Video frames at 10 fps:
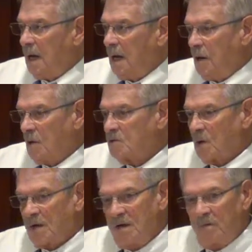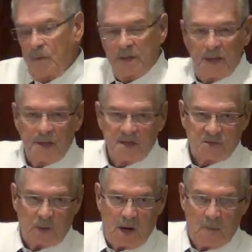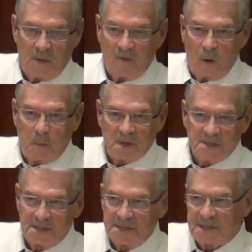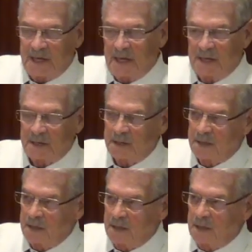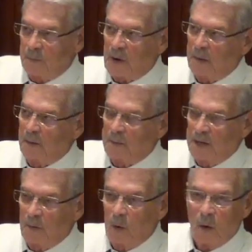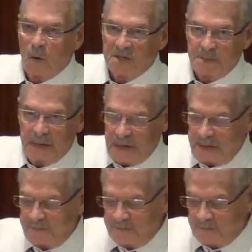and also live within his realm of hopelessness and probably woe is me.